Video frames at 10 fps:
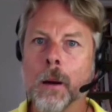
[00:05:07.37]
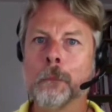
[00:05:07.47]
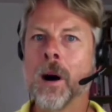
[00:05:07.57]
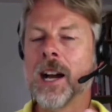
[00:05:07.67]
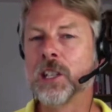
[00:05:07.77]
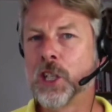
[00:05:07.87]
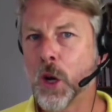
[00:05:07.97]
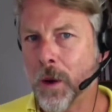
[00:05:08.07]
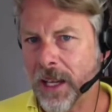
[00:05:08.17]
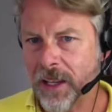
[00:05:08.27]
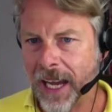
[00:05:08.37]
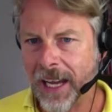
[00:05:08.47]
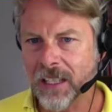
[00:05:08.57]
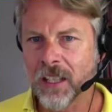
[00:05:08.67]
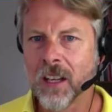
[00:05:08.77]
by doing
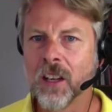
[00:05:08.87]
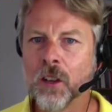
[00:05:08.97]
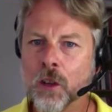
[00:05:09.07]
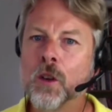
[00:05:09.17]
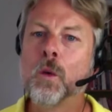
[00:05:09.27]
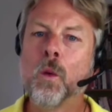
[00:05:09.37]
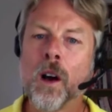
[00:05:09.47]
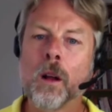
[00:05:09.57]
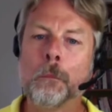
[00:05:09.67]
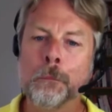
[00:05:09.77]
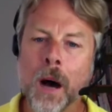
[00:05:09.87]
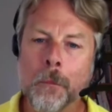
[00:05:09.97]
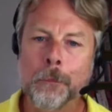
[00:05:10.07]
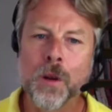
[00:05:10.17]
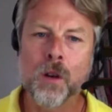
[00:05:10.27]
that, you will
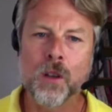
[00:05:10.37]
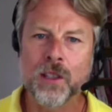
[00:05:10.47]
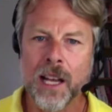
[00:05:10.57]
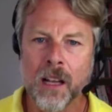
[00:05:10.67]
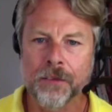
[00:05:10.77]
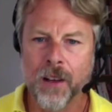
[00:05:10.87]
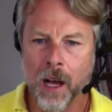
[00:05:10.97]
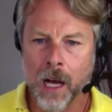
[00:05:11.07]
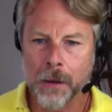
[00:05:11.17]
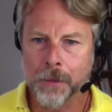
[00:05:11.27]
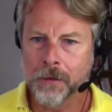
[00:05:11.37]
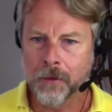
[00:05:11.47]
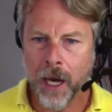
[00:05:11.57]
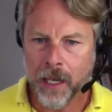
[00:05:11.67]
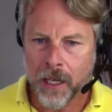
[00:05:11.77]
bump yourself up,
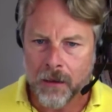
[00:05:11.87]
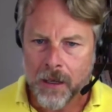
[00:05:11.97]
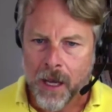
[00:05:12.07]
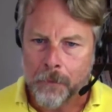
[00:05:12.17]
I don't know,